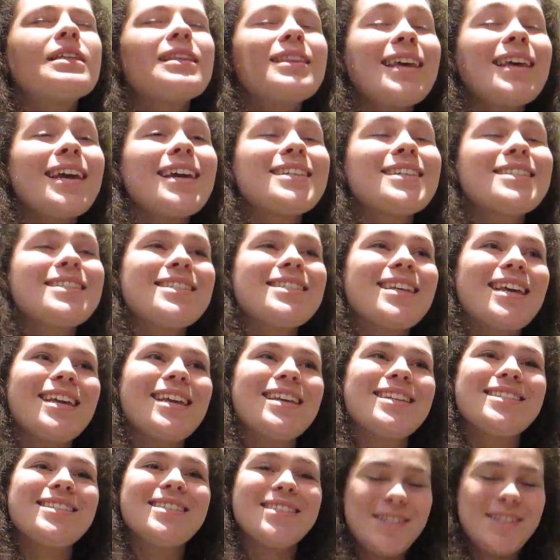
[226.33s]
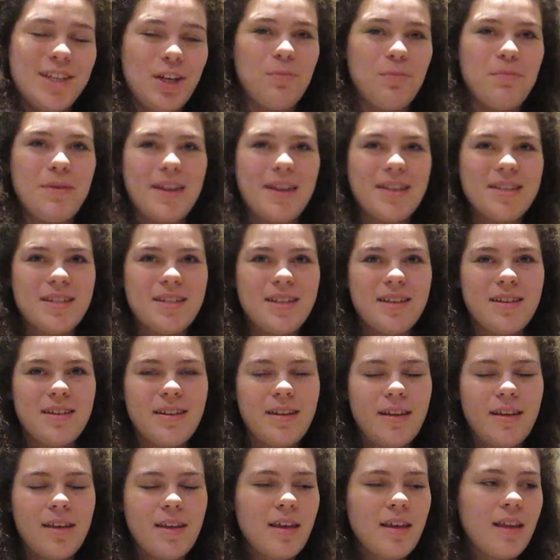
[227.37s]
This is stupid.
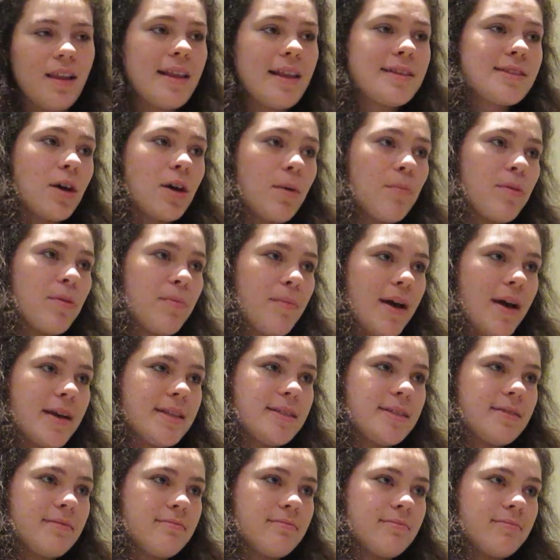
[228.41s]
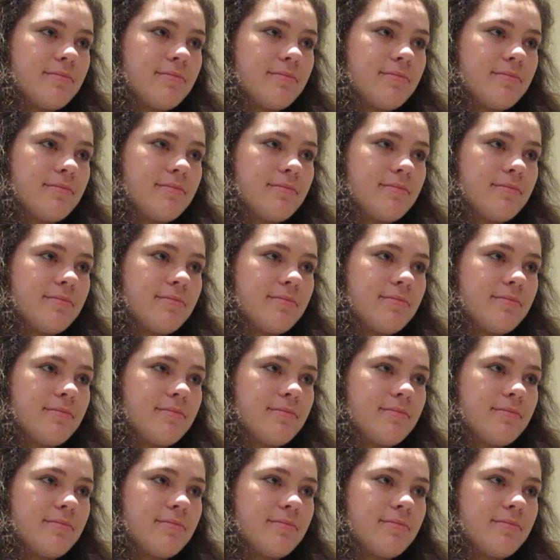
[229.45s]
Let's compromise.